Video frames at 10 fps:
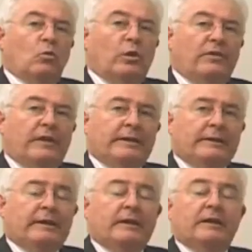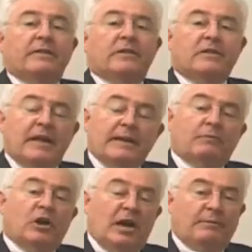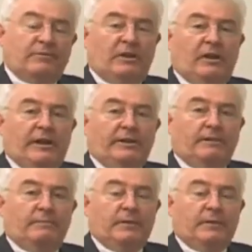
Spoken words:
within the same type of client.